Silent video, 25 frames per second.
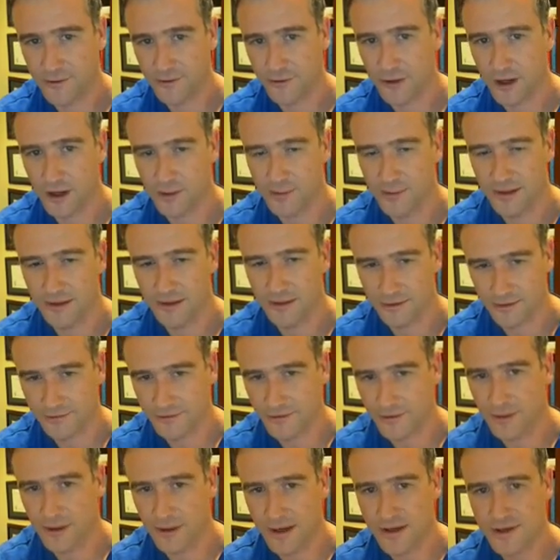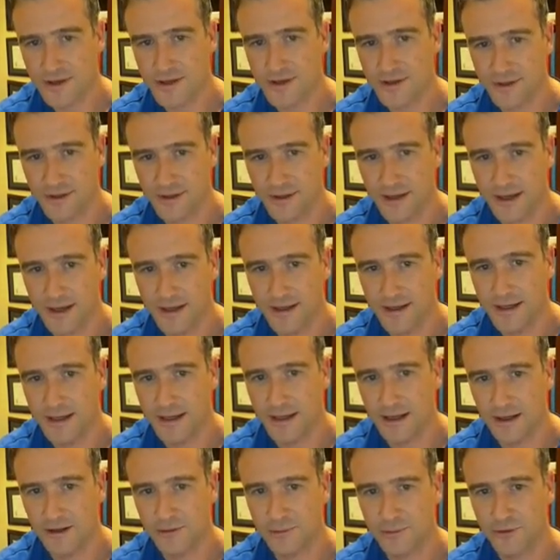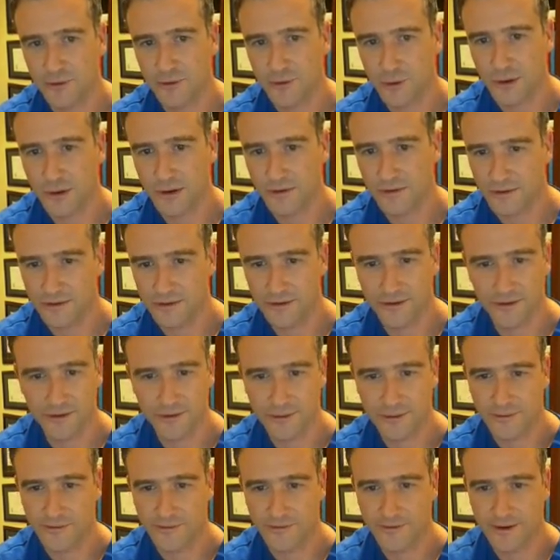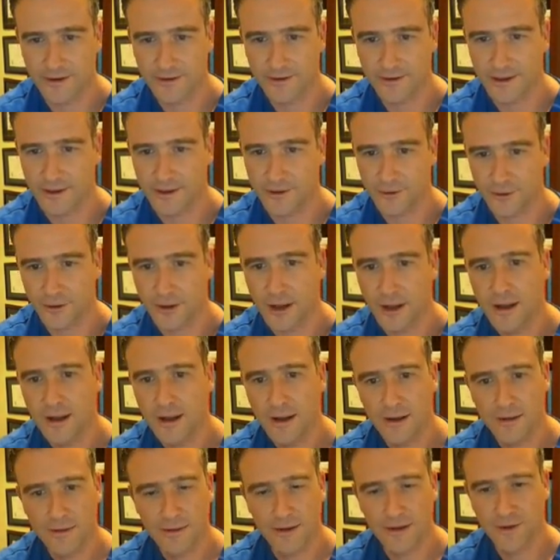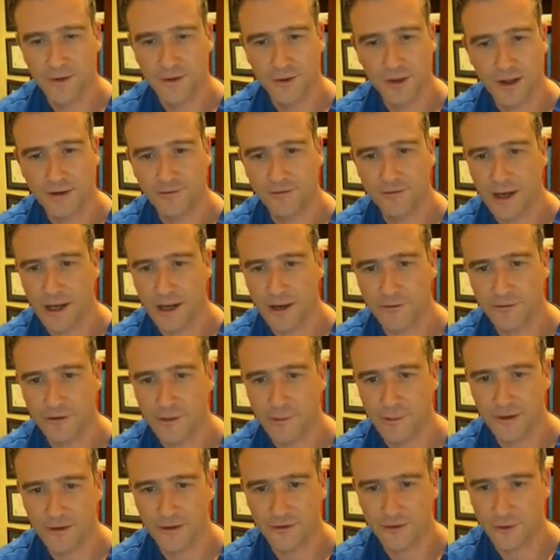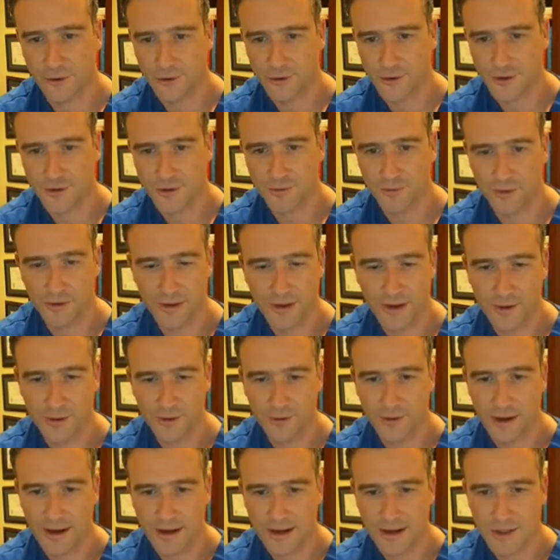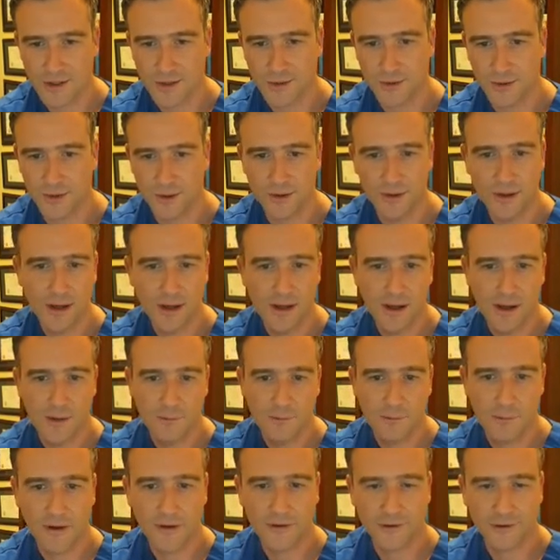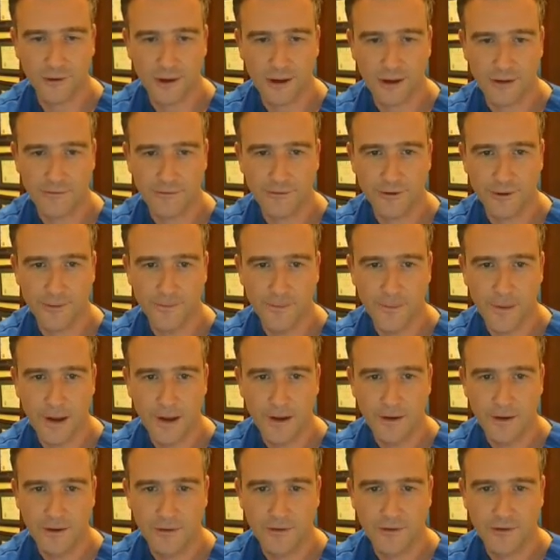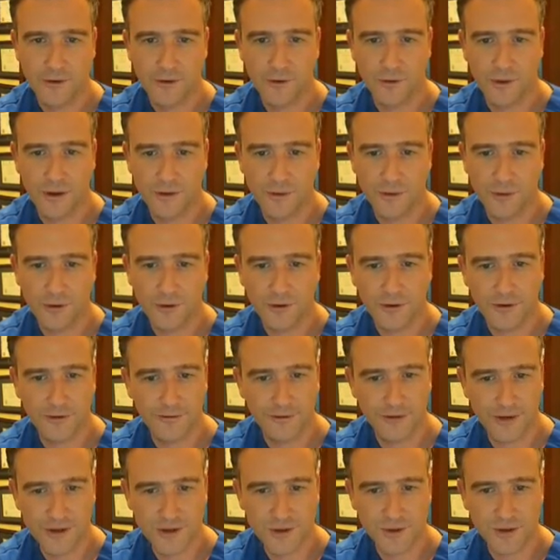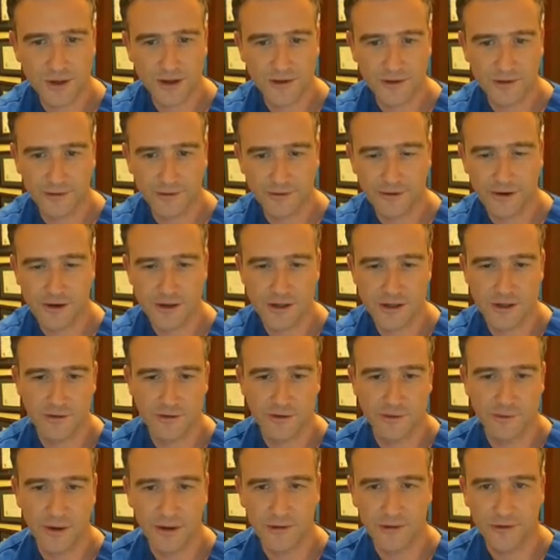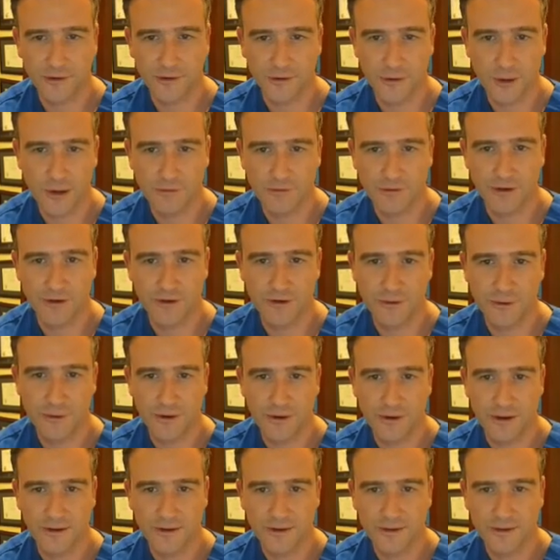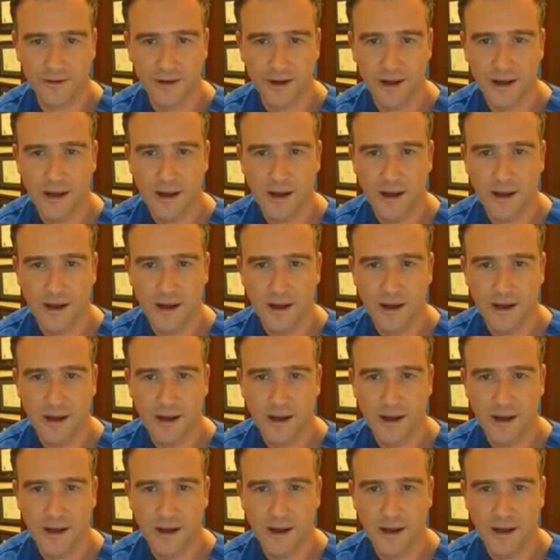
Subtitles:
trial, because if the patient's on any inspiratory assistance from the ventilator, then you'll have diaphragm excursion without actual muscle effort. So in order to visualize the function of the muscle, you have to do this